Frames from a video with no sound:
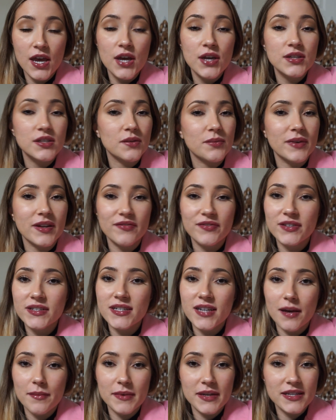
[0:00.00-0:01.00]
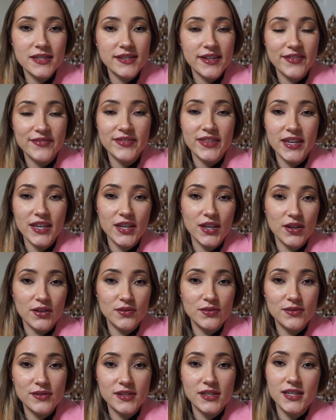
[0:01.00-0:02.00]
So whatever numbing stuff they
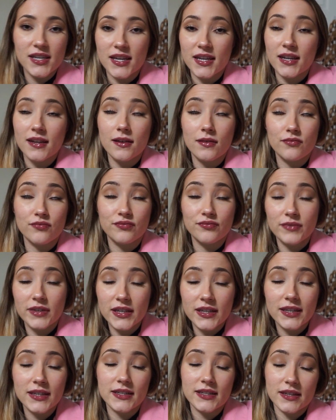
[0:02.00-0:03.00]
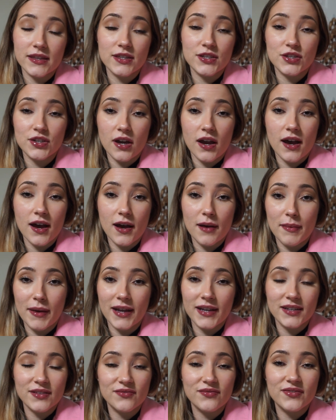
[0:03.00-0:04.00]
used, it really did the job.
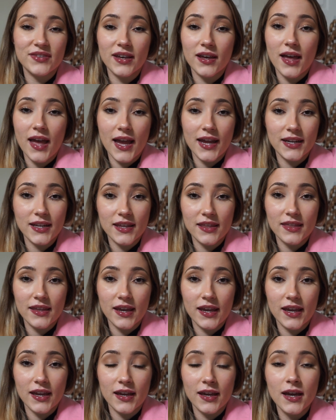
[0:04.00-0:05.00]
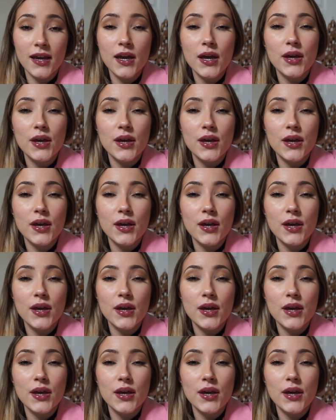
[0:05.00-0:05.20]
I didn't feel anything.